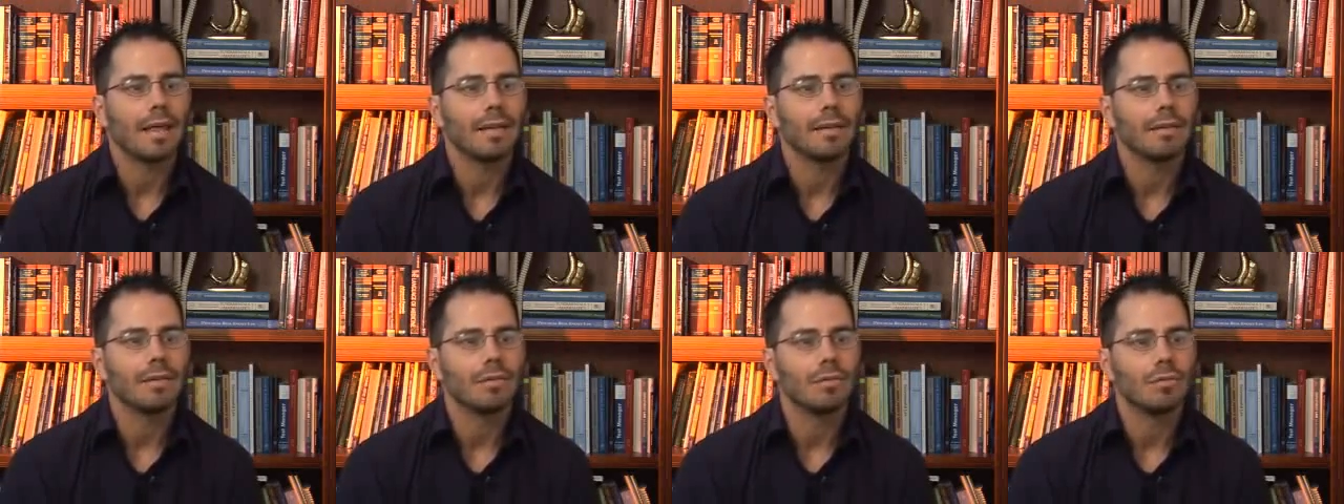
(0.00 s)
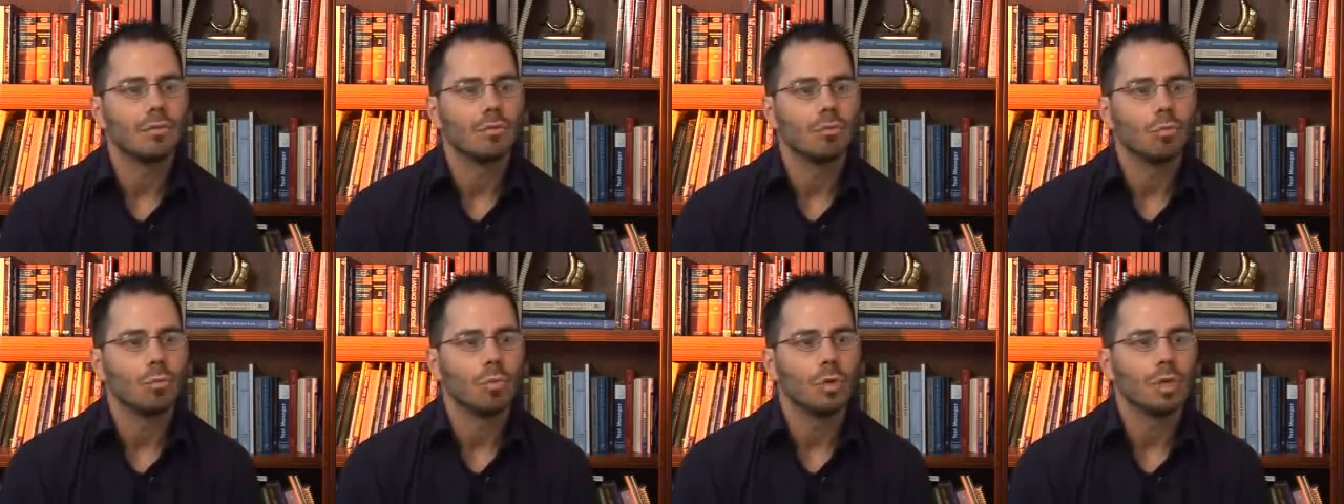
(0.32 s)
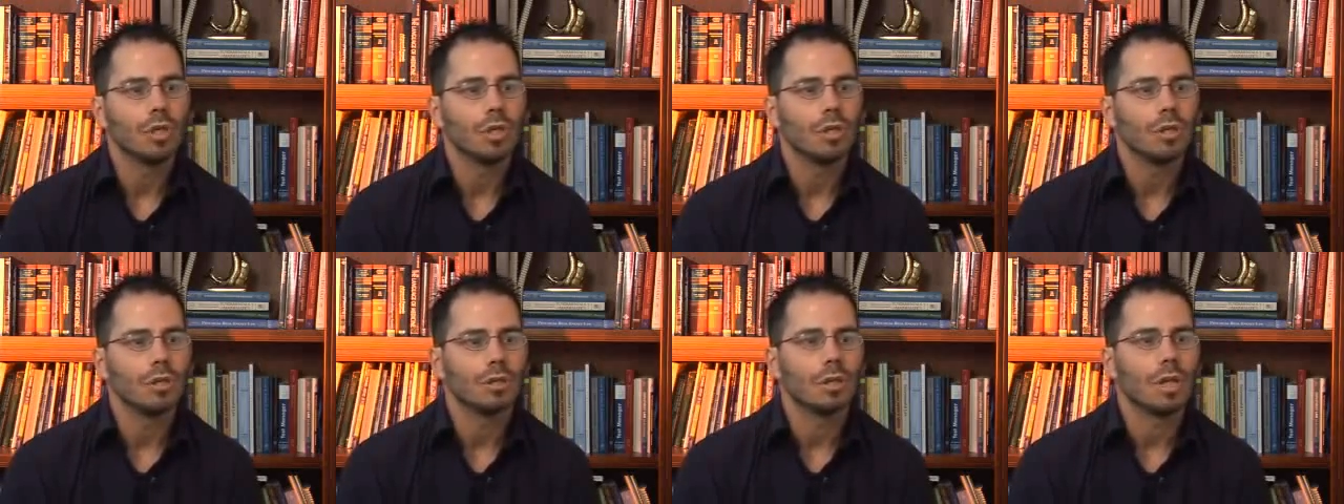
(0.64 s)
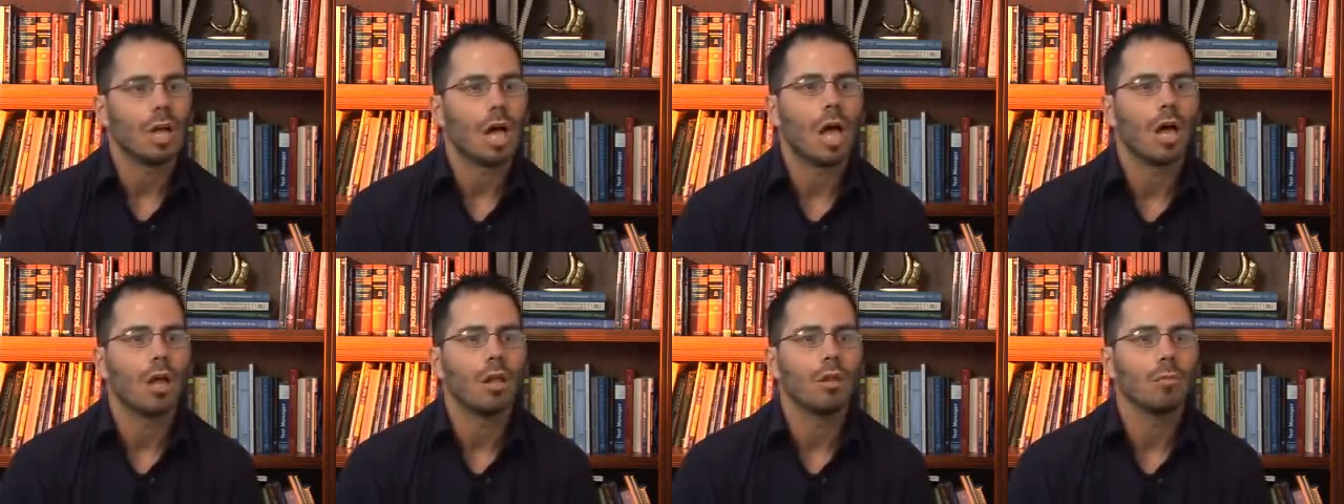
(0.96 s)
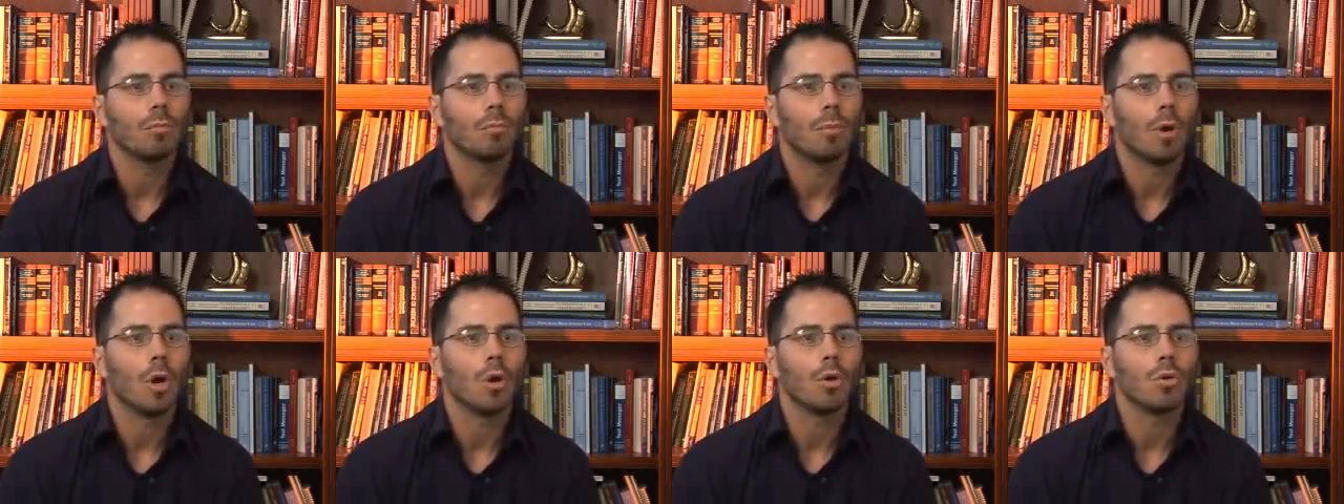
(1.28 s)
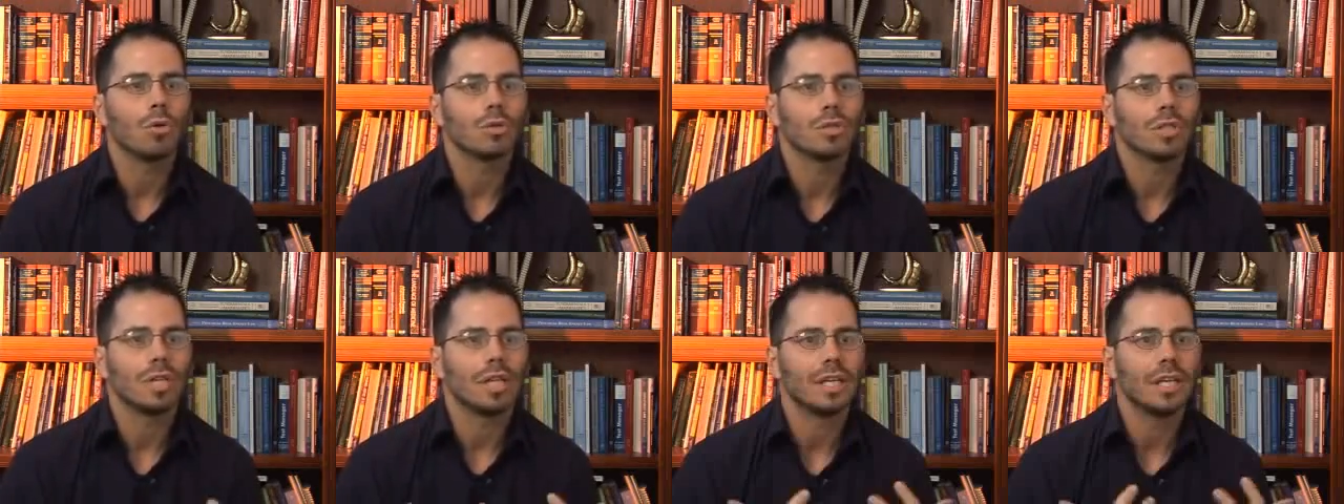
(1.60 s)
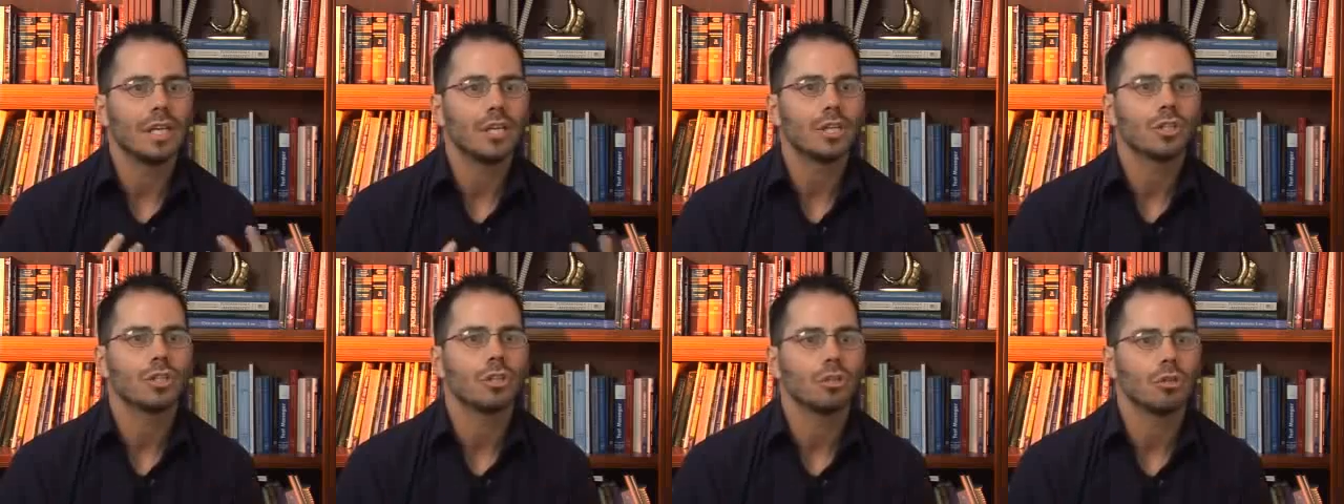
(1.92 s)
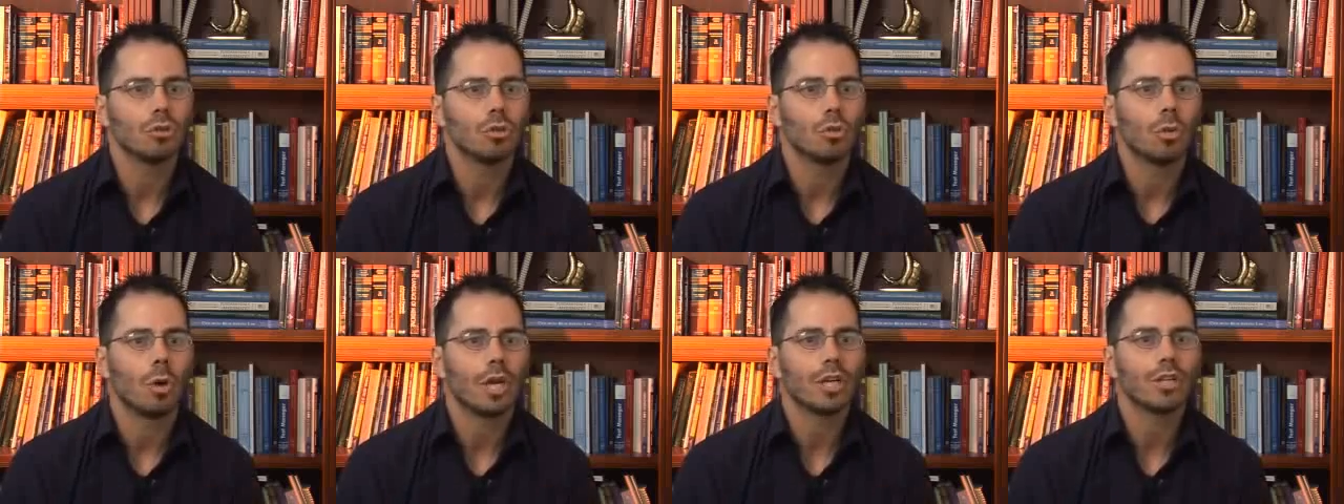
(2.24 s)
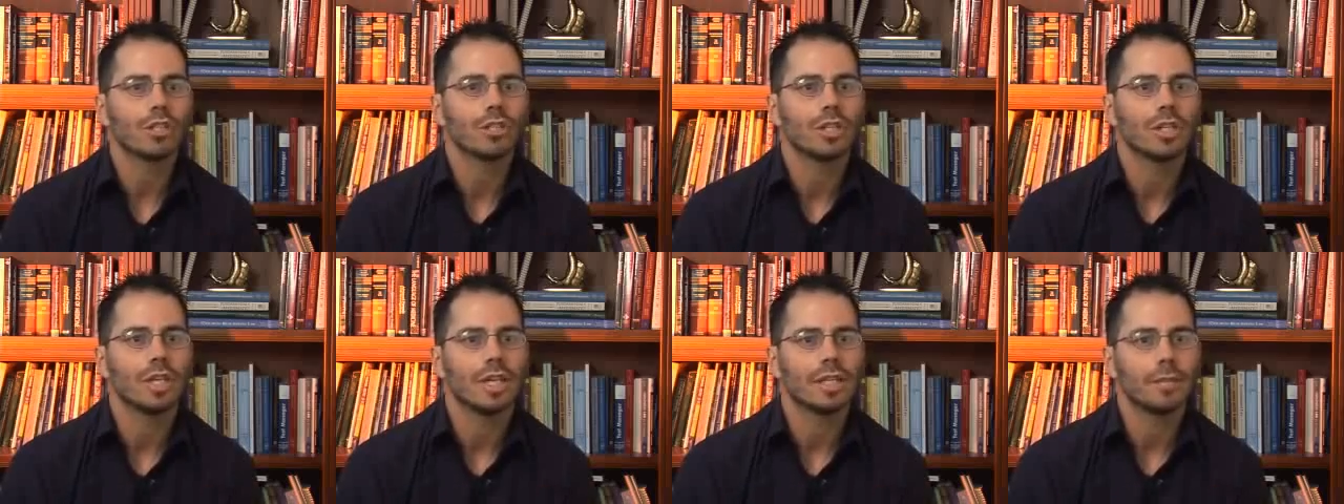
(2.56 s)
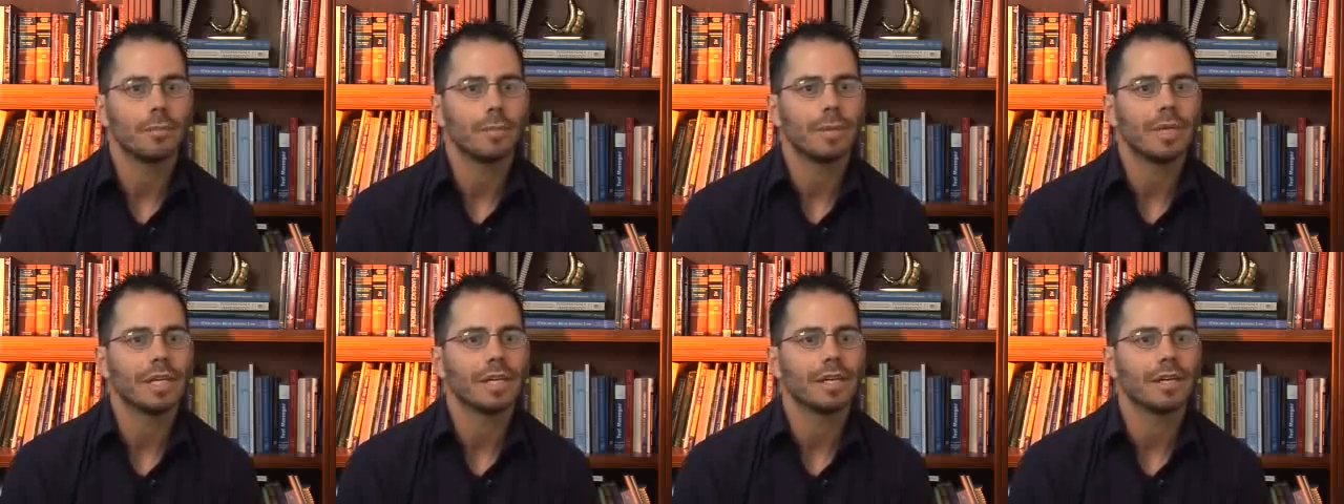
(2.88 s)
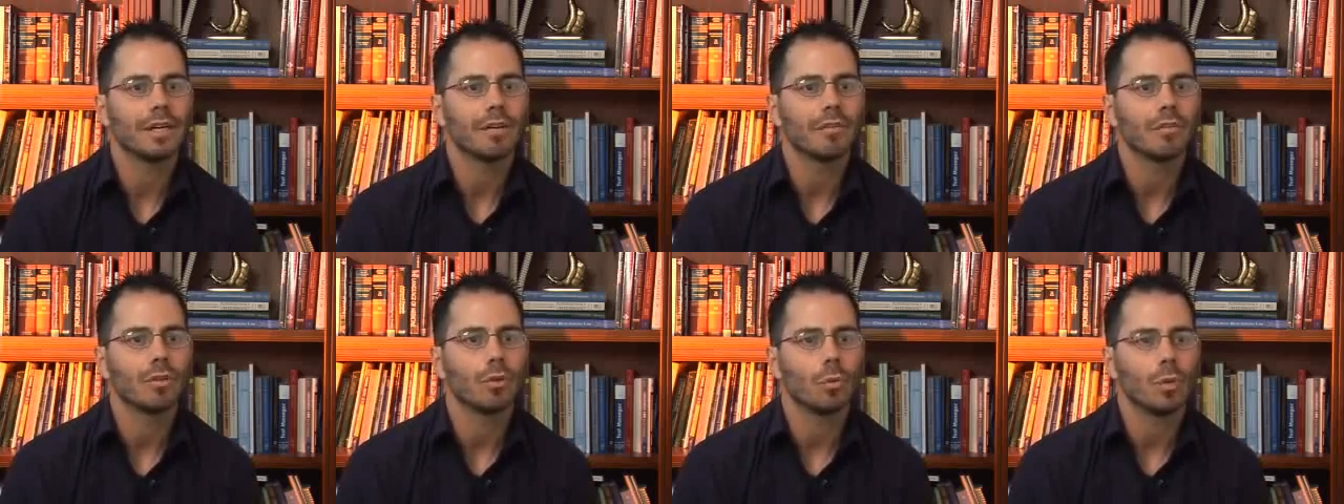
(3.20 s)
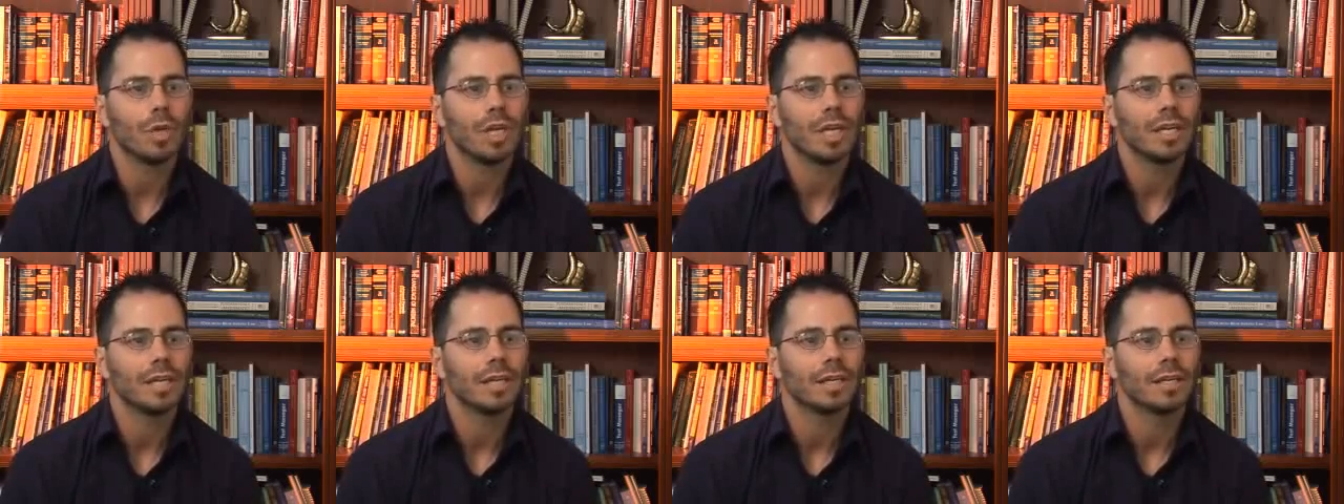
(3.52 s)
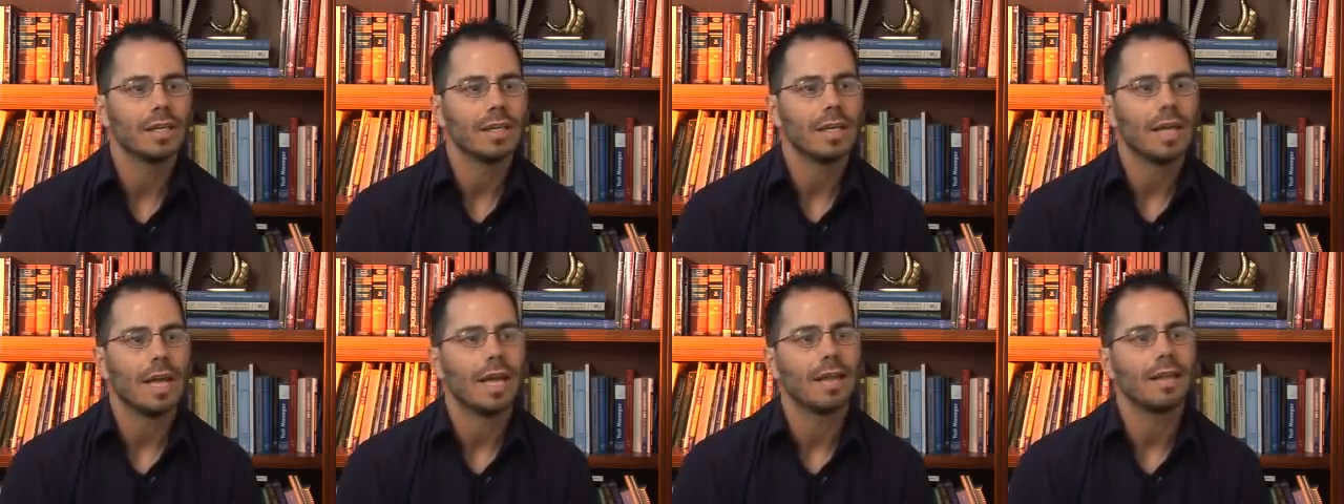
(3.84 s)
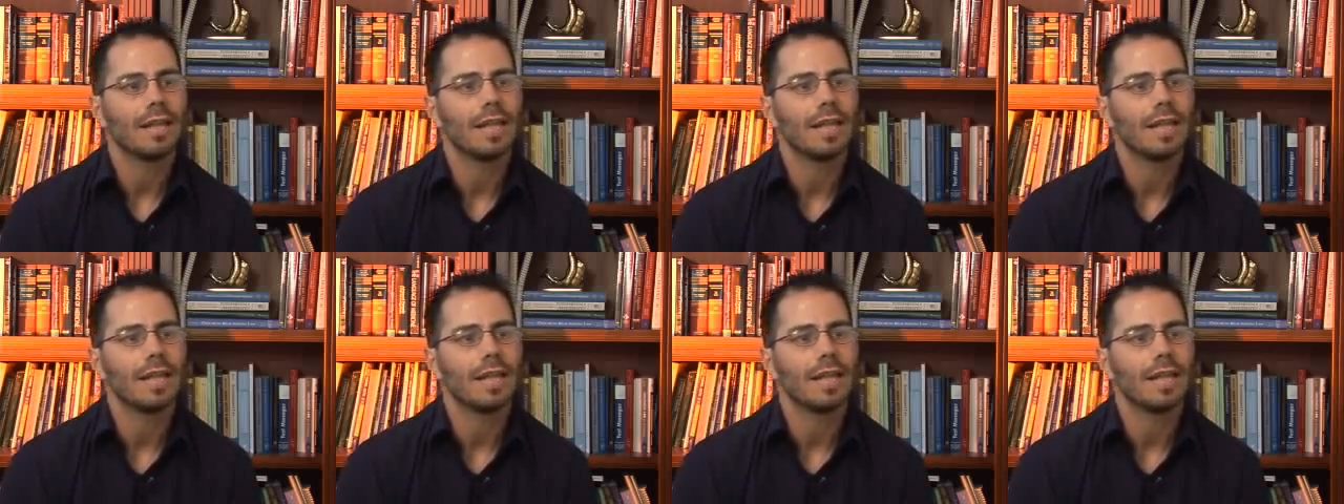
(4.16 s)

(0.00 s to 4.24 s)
and I'll pose an initial question at the beginning of the week,